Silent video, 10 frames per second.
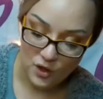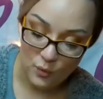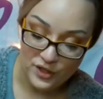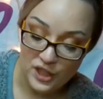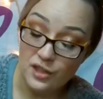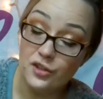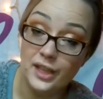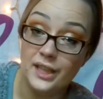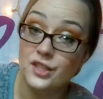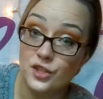which he
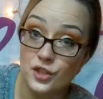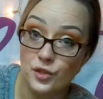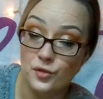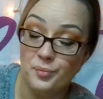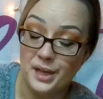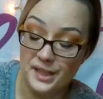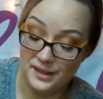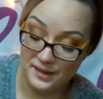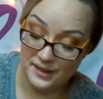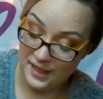agreed to do but
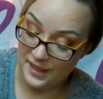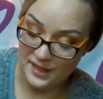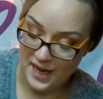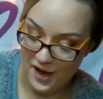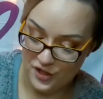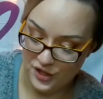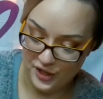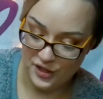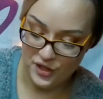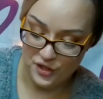didn't
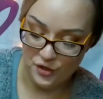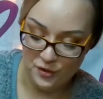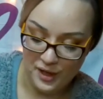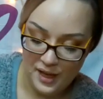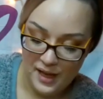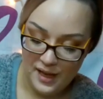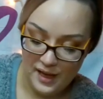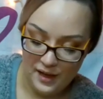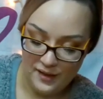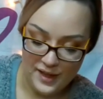actually do,
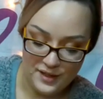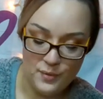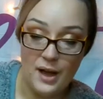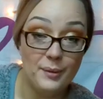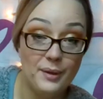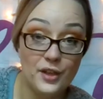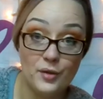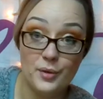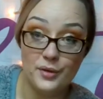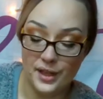and that's why we know
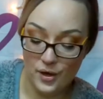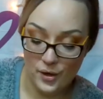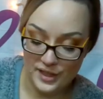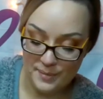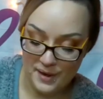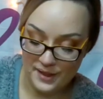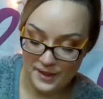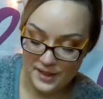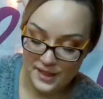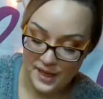about their
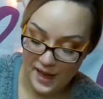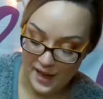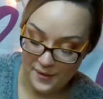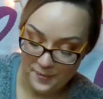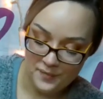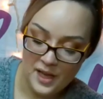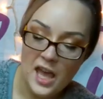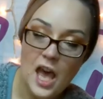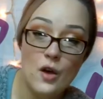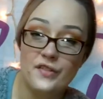correspondence today.
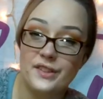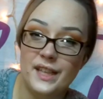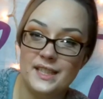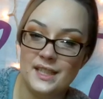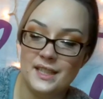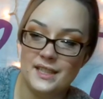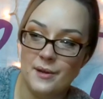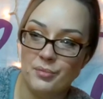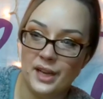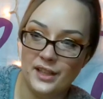However, they didn't
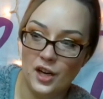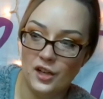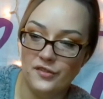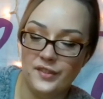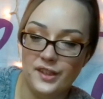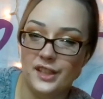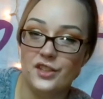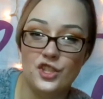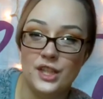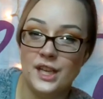separate in hard
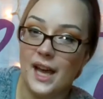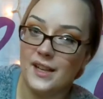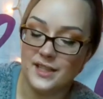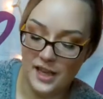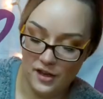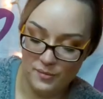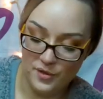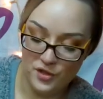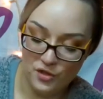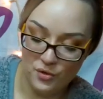feelings. She did ask him
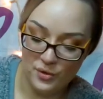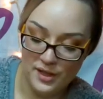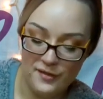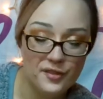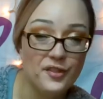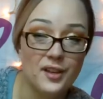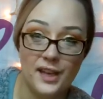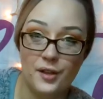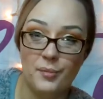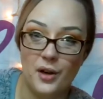to never
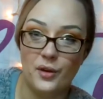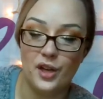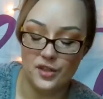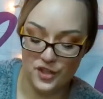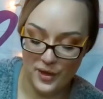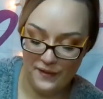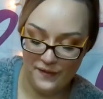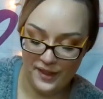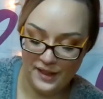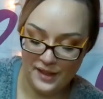forget about her, so I
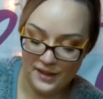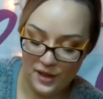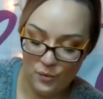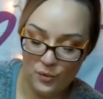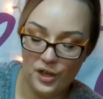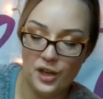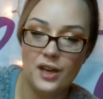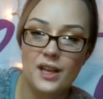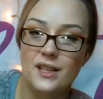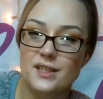think that they
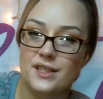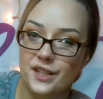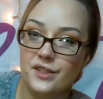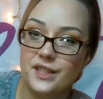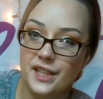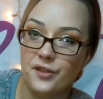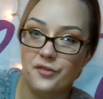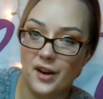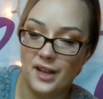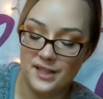were still dear
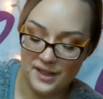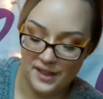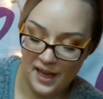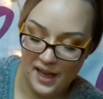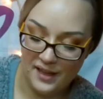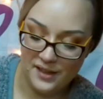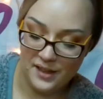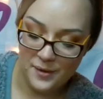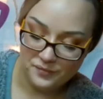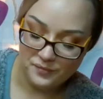friends at the end.